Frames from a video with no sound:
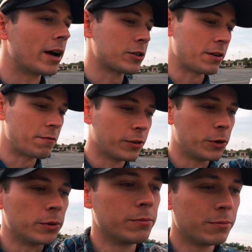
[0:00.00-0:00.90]
actually
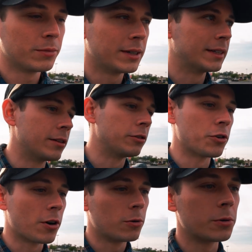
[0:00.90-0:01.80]
flew uh, the
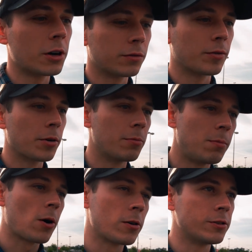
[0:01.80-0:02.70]
drone over the
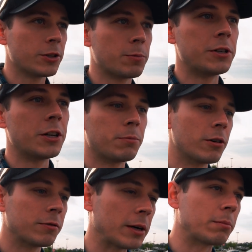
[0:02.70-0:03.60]
barge that's been tipped
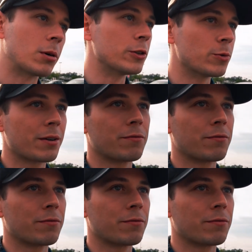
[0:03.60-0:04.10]
over in Brunswick